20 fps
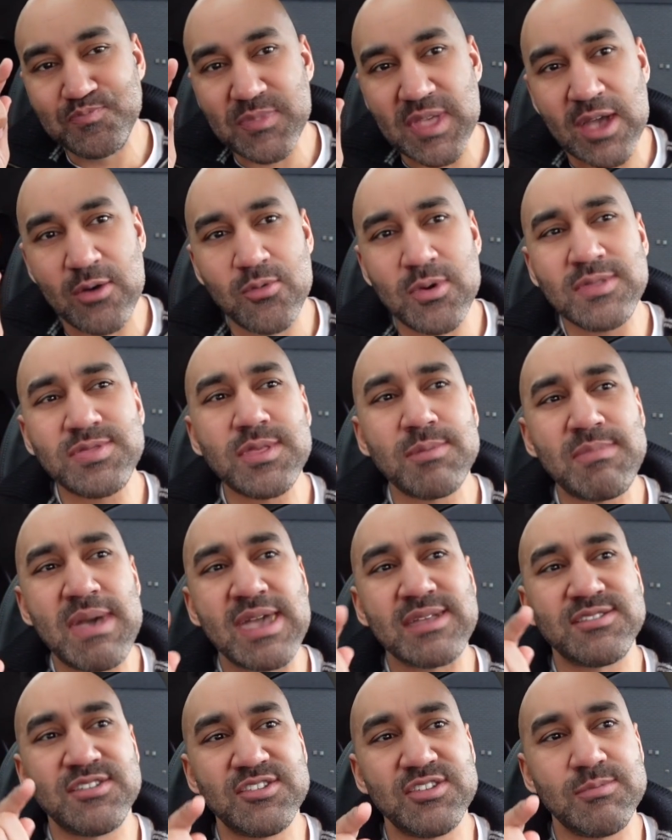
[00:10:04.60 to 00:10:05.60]
I want the
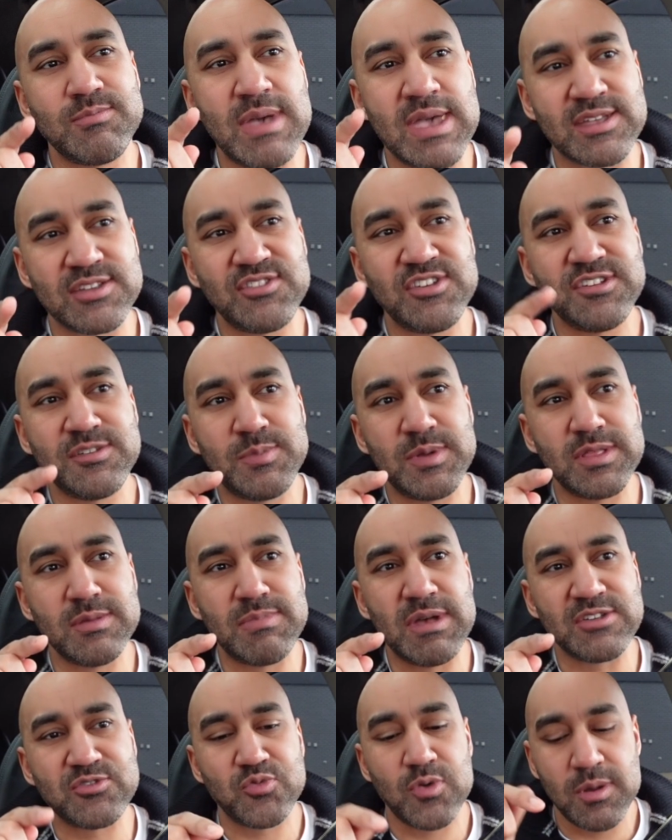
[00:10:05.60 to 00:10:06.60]
mac, to, mac and cheese to be the
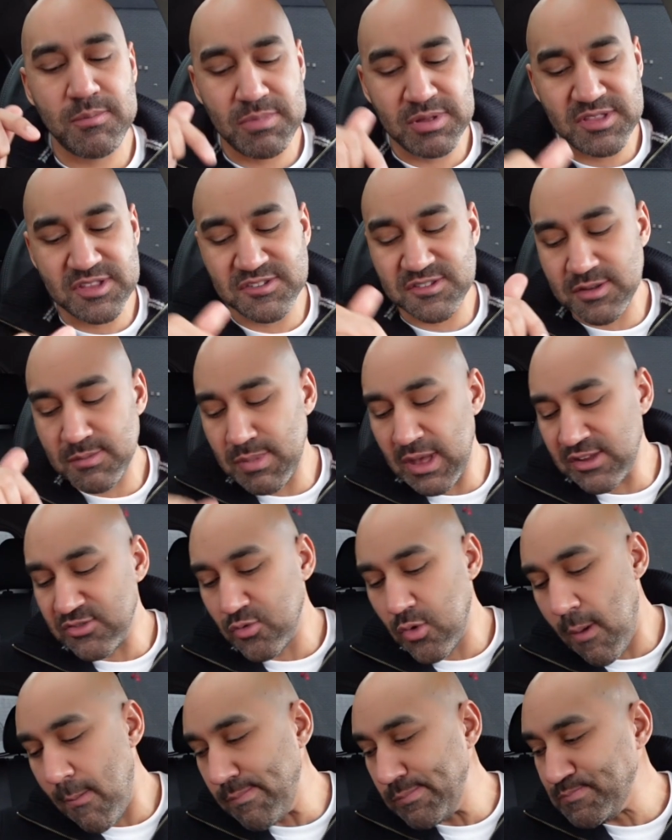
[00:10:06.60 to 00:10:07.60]
best one, but this is the best
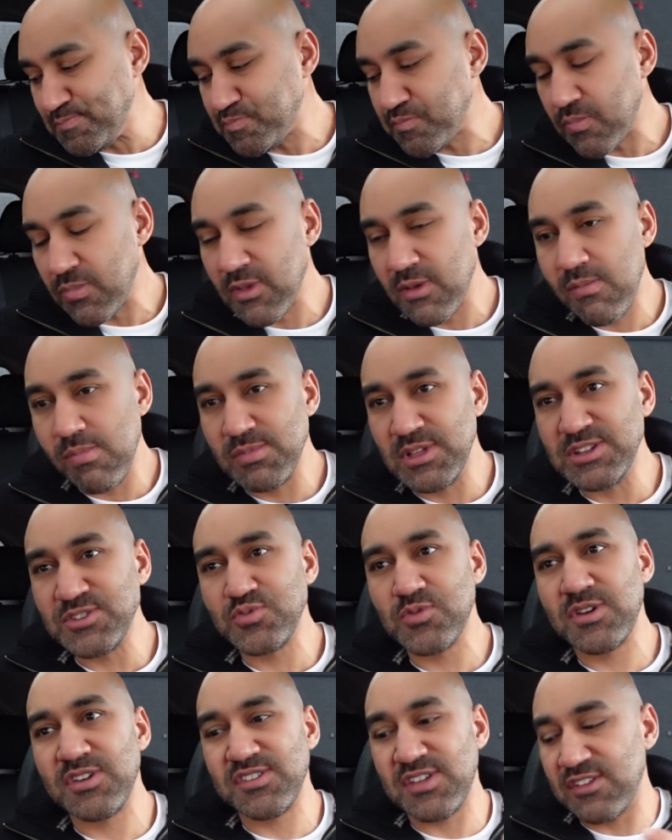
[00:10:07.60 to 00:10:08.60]
one. This
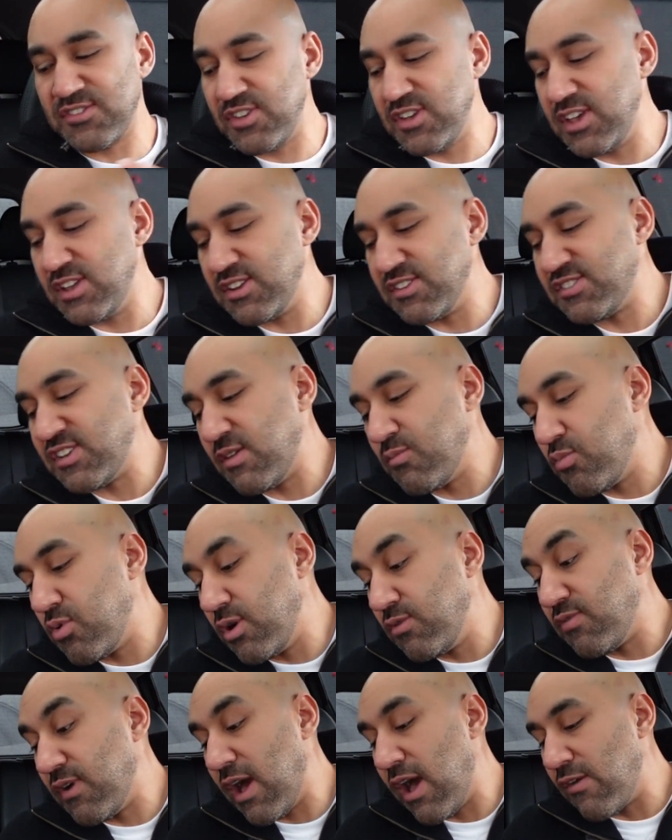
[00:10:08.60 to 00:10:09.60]
one is actually getting a
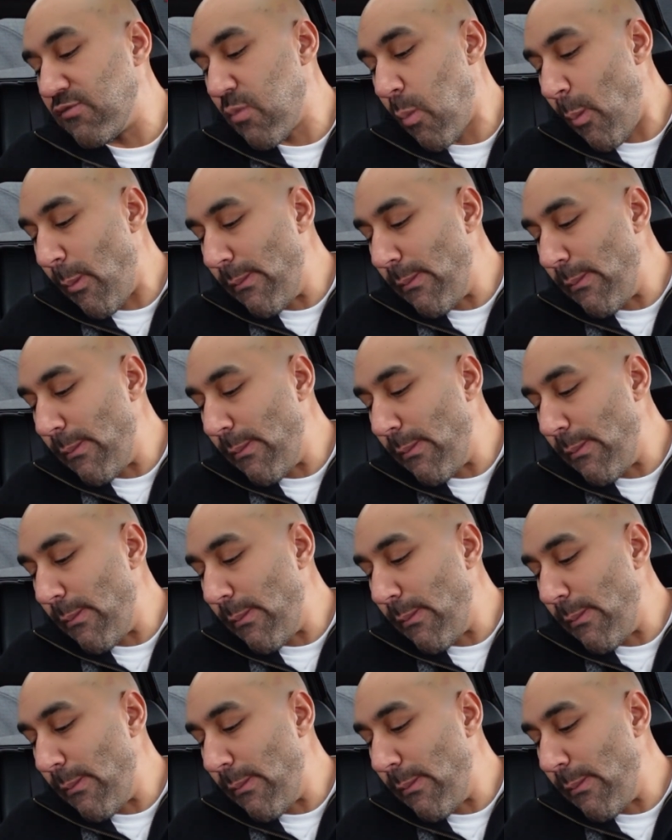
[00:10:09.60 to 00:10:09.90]
7.5.